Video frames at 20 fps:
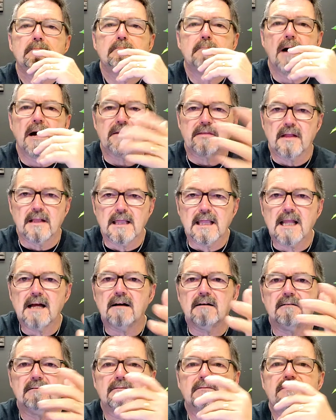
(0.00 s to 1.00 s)
By the
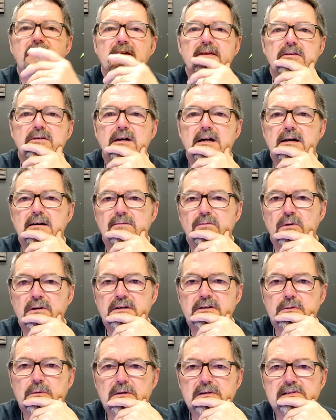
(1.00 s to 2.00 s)
love that you have
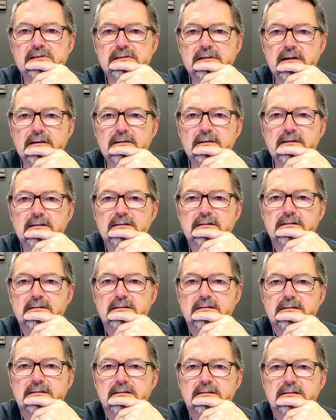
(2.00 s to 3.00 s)
one towards another.
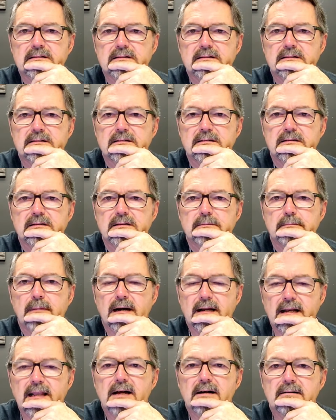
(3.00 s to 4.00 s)

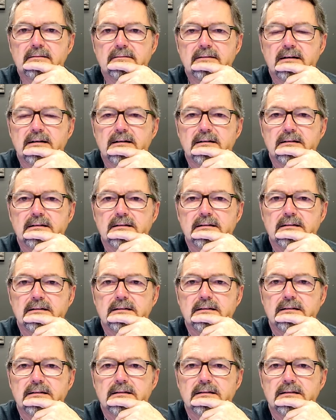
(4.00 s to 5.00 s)
By love.
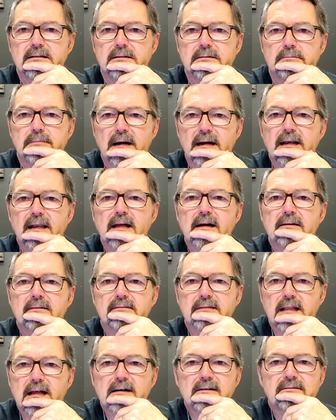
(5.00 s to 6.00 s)

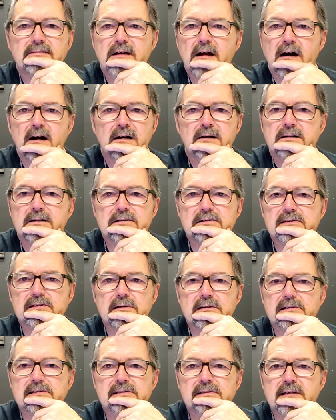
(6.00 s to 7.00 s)
Love conquers
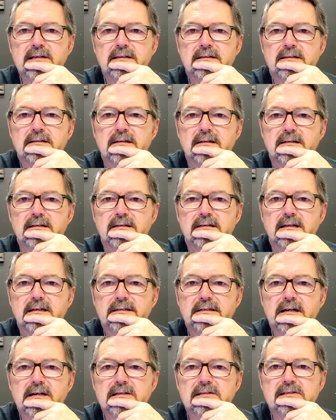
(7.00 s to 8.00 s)
all sin. It
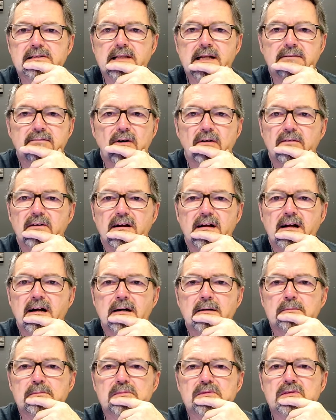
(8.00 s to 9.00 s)
does. Love
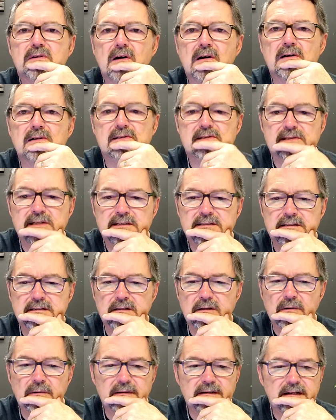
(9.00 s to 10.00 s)
overcomes all sin.
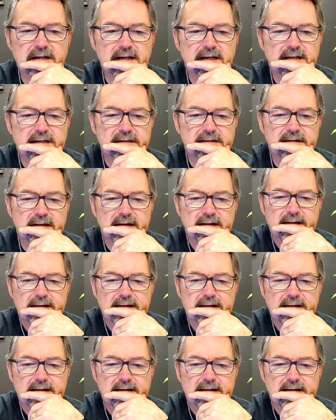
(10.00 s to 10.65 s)
Glory to God.